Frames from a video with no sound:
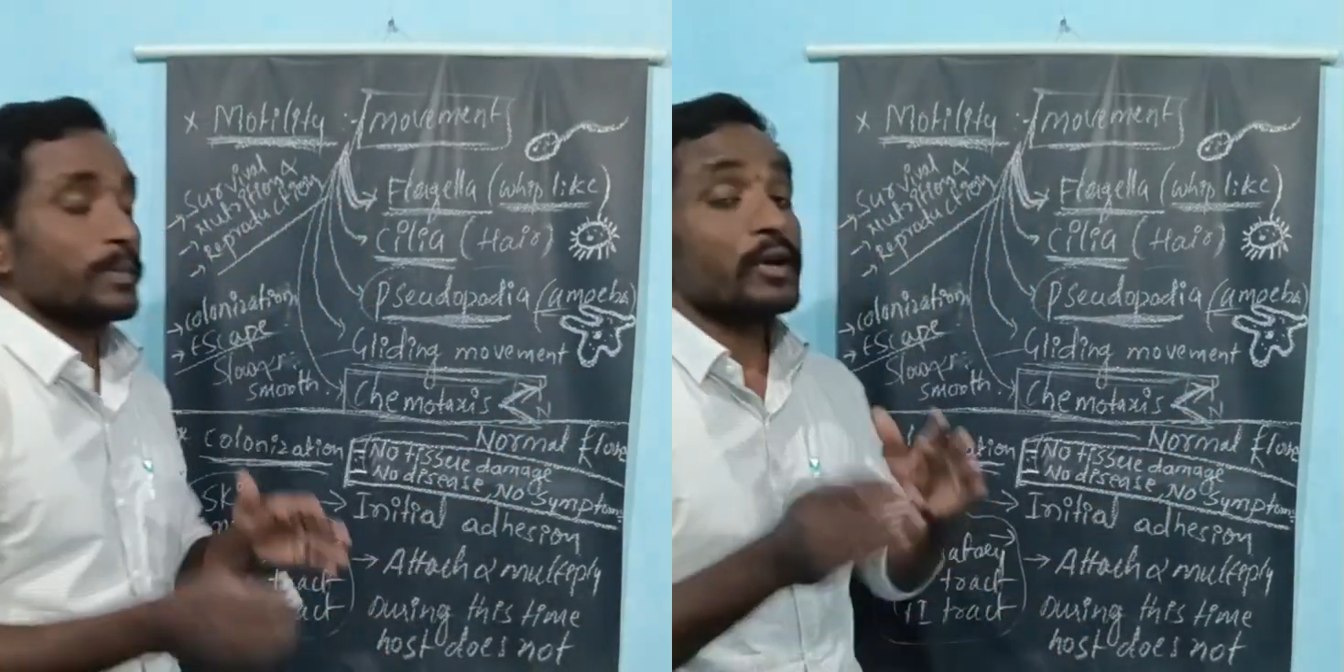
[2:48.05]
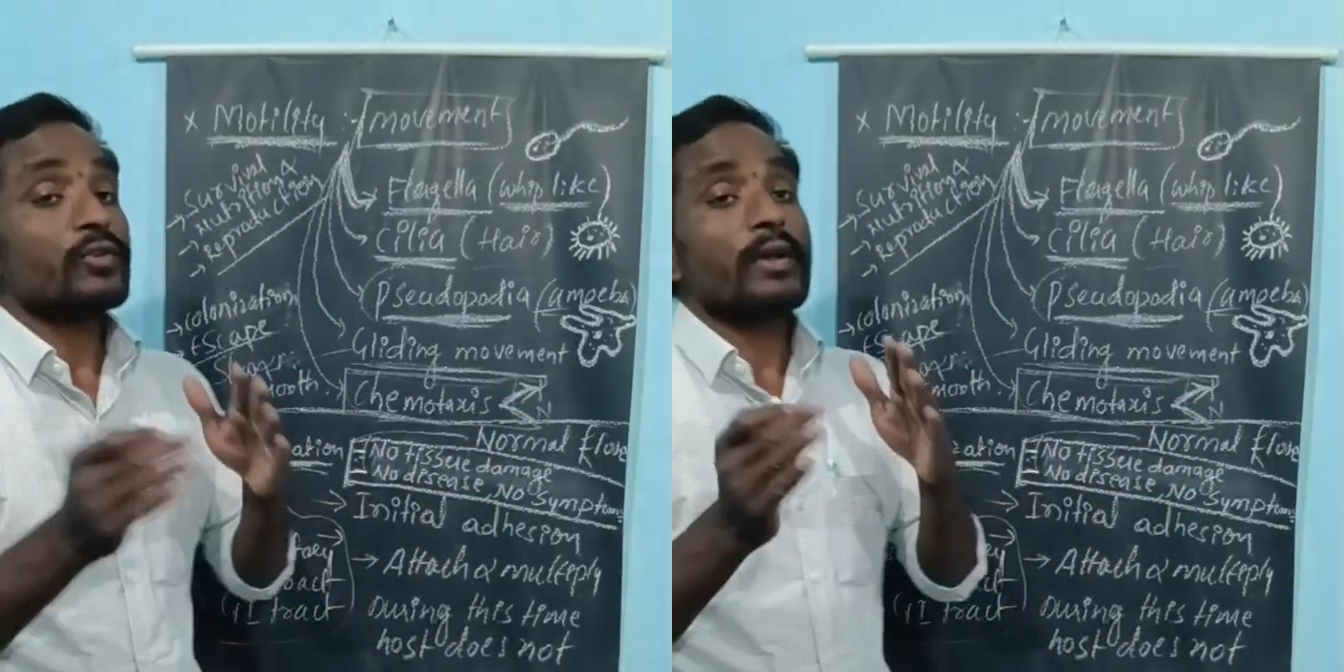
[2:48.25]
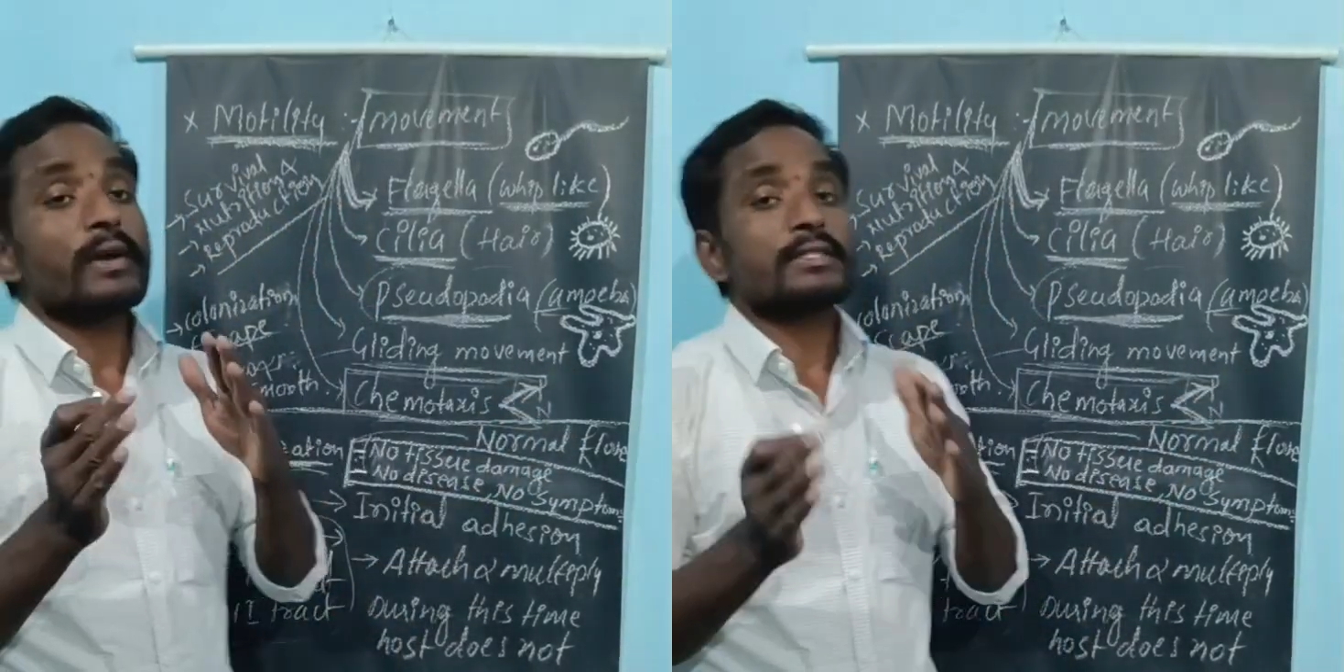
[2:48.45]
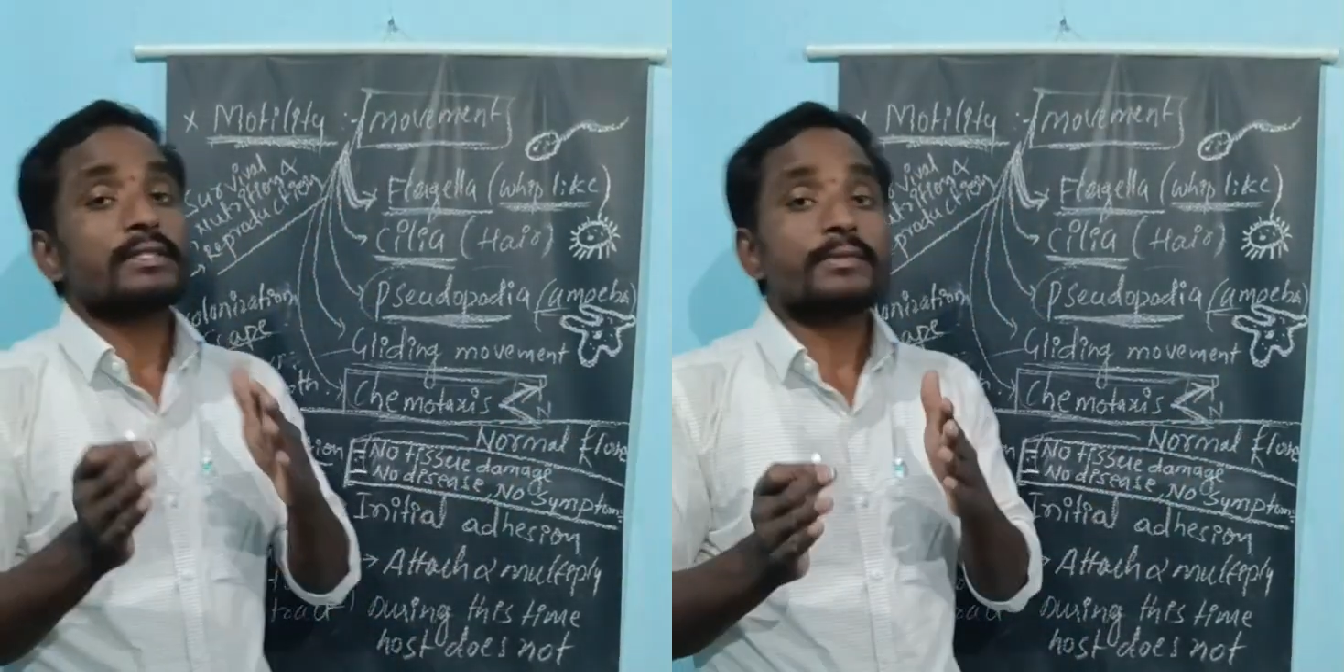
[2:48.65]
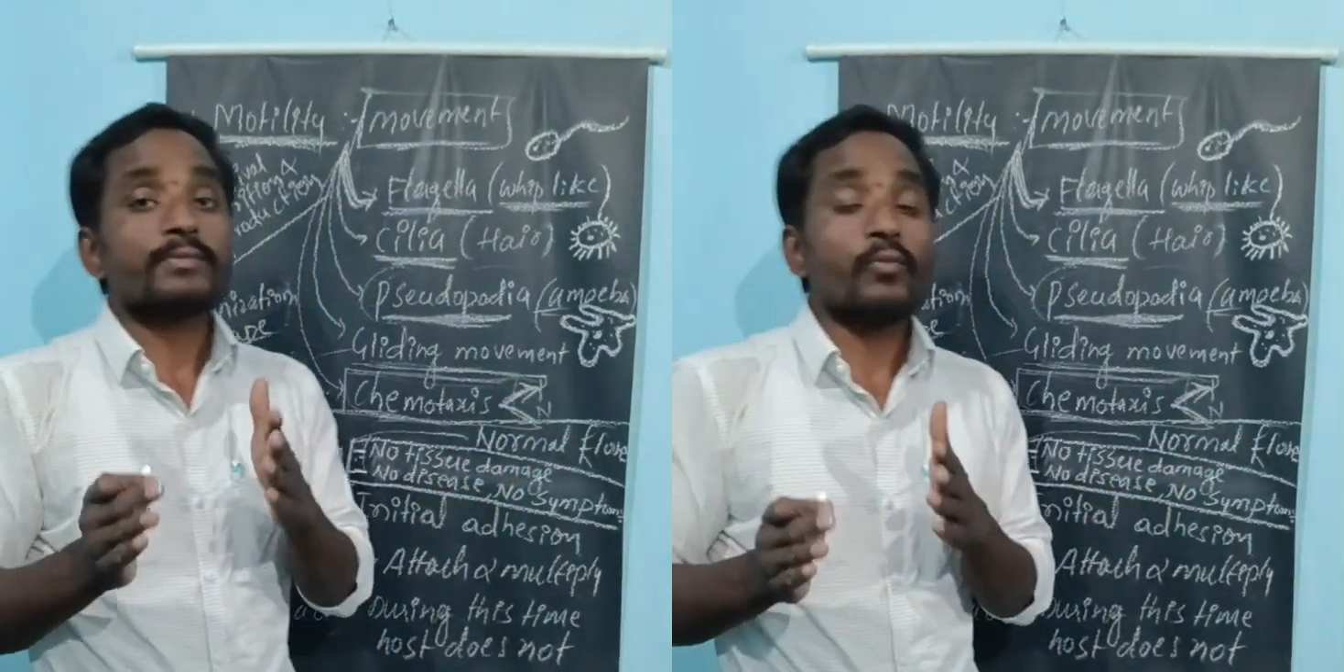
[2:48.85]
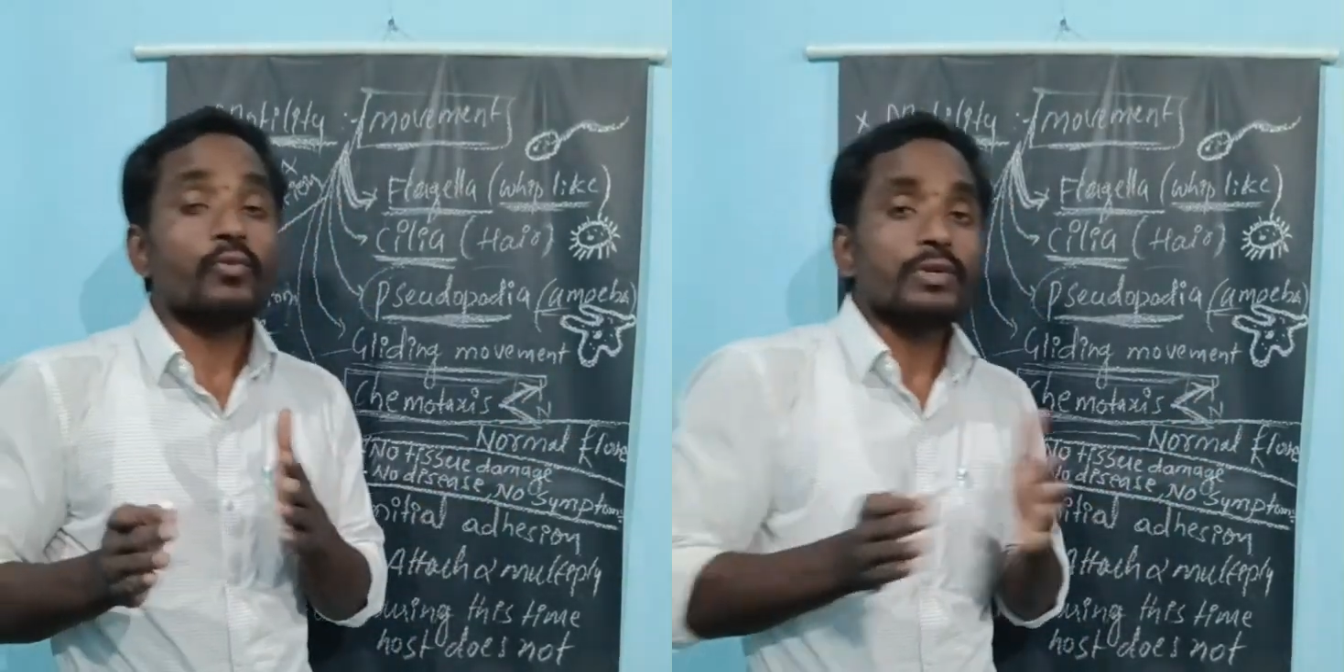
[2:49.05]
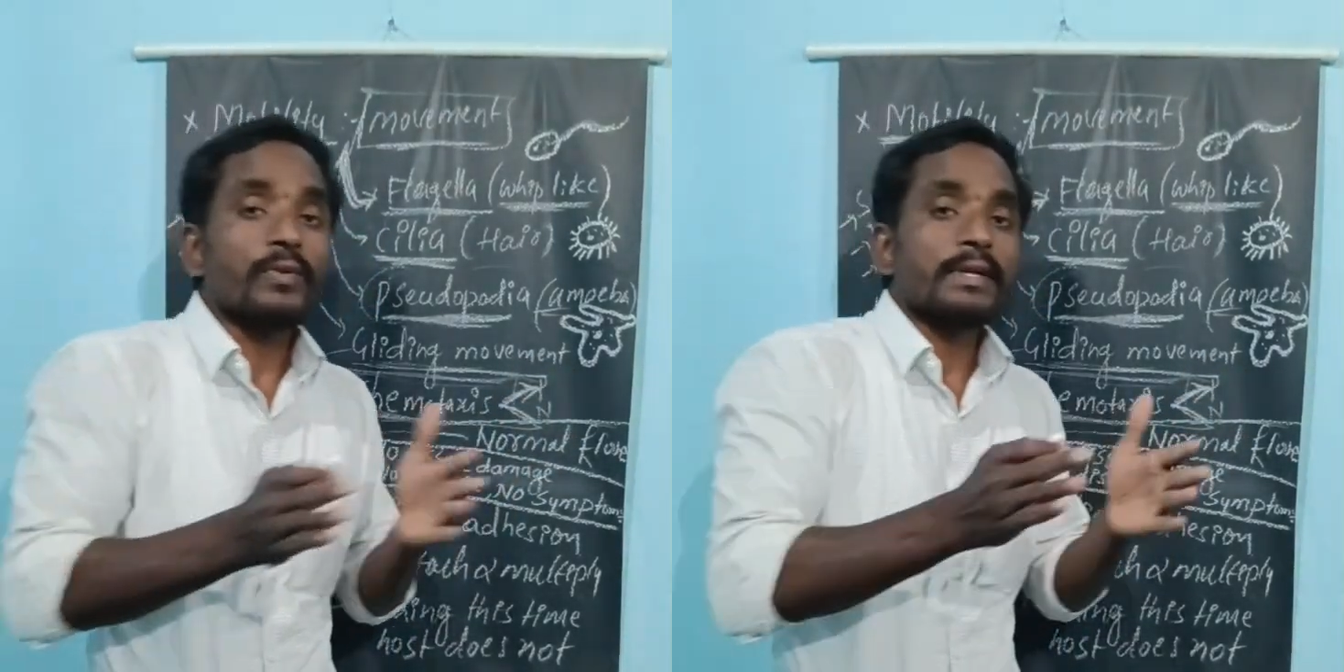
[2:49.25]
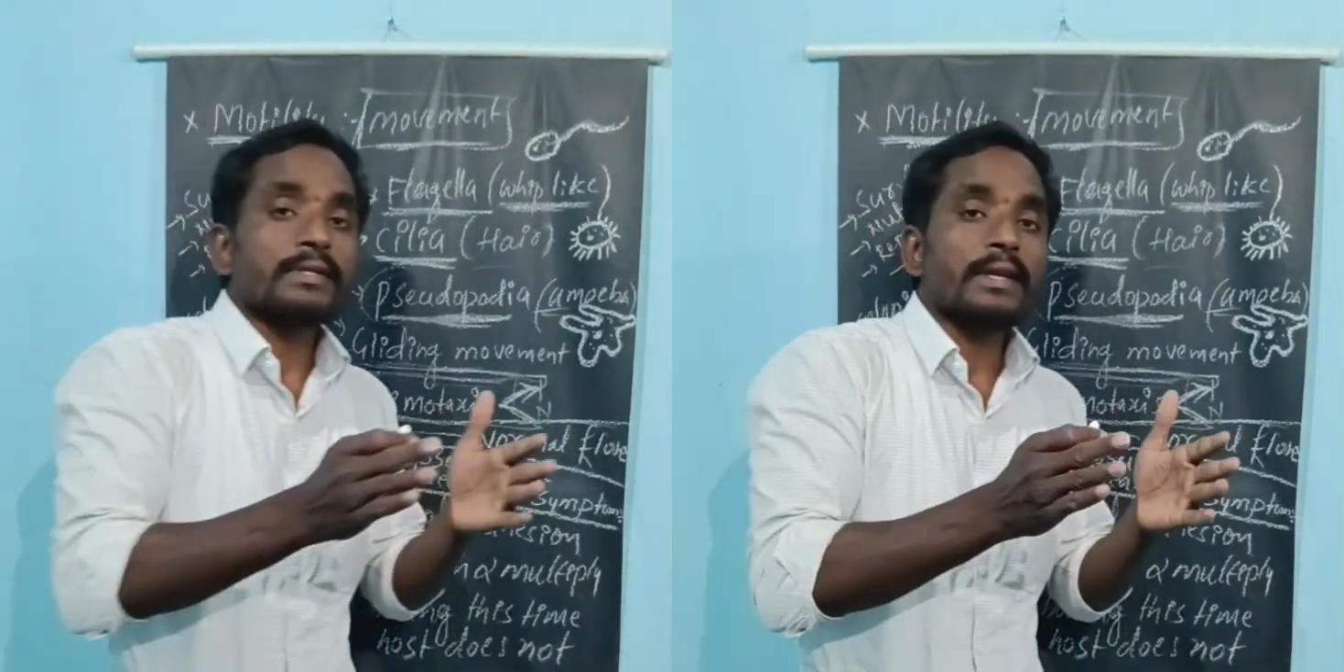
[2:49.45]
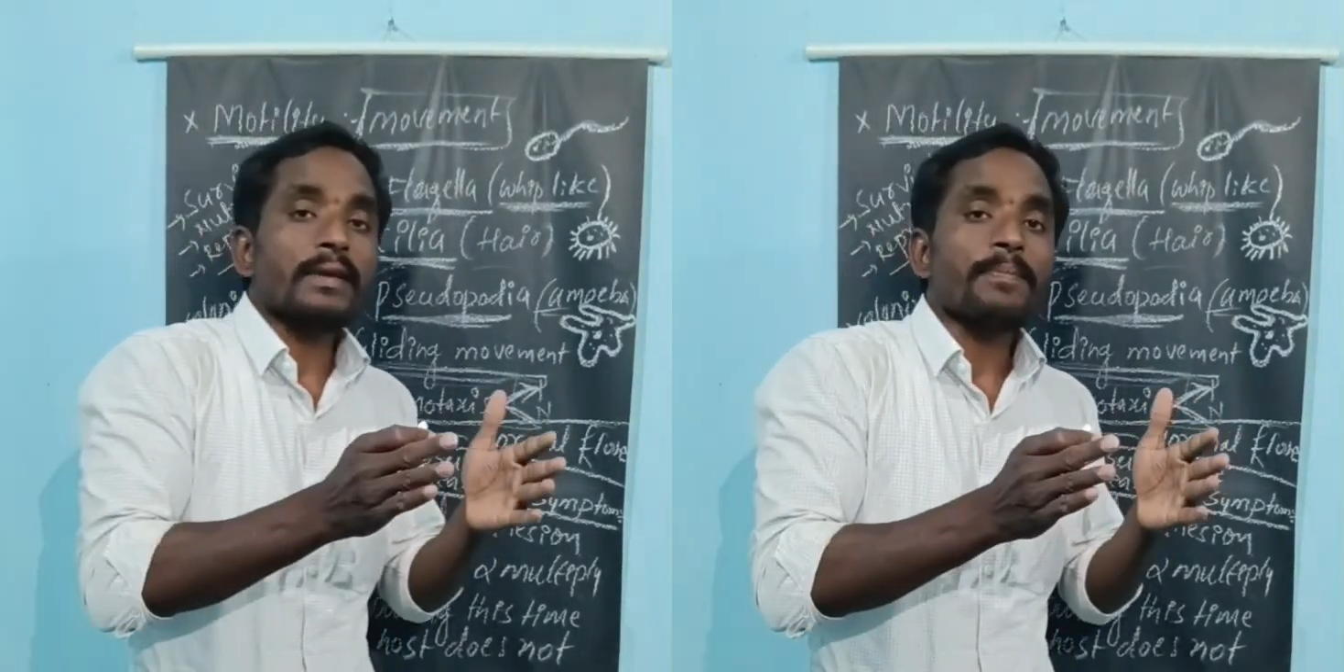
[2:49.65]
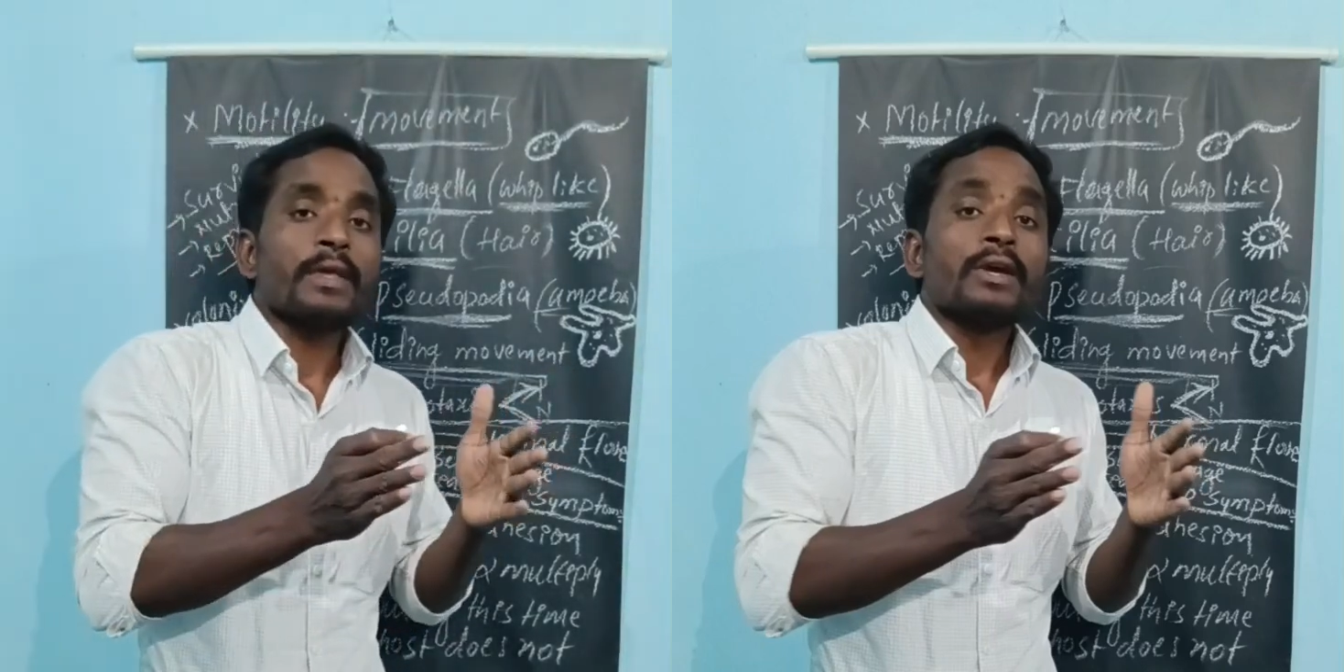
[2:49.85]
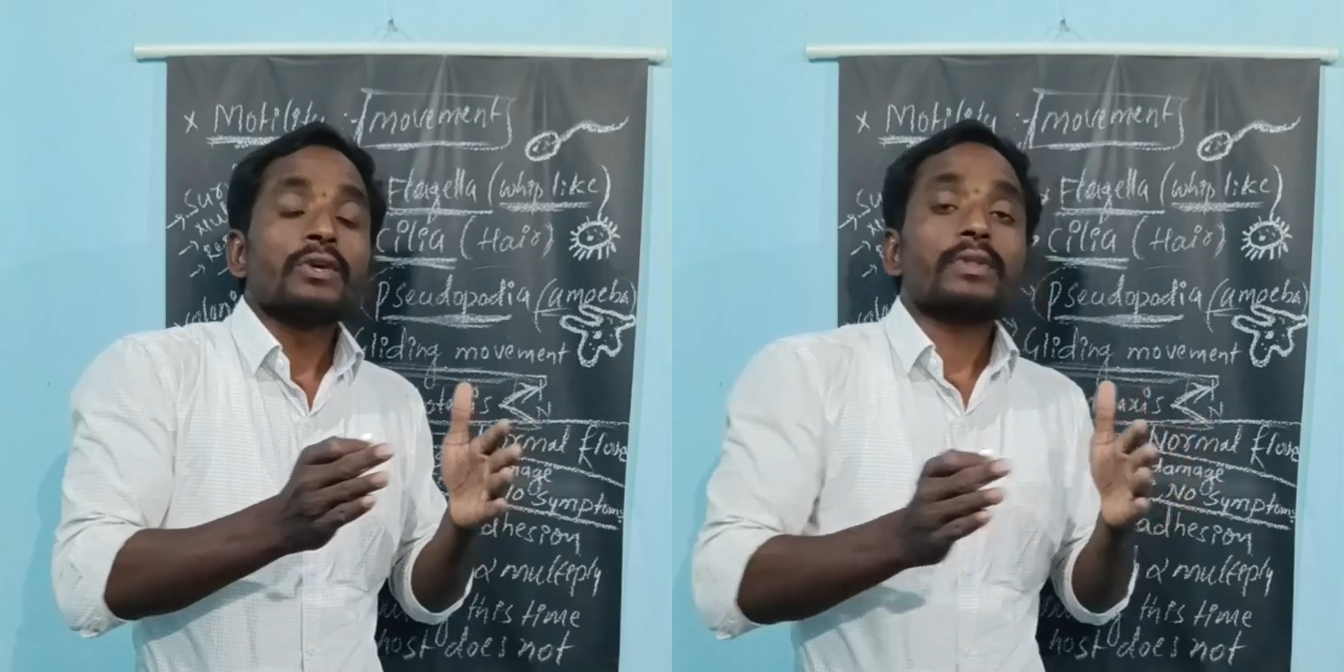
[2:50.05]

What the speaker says: microorganisms move towards the